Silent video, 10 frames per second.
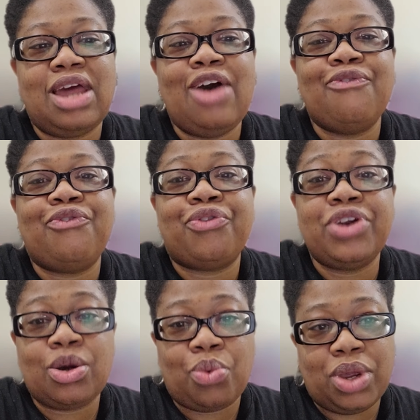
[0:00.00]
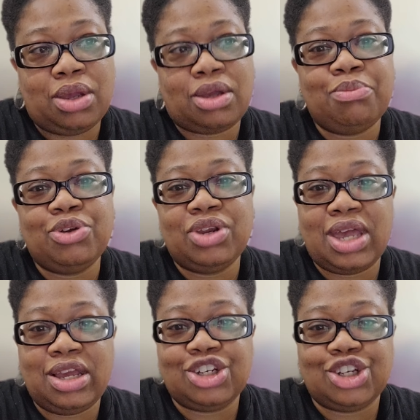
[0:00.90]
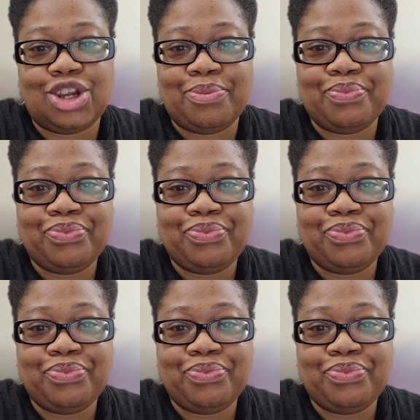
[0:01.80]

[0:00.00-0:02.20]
and frequent communication.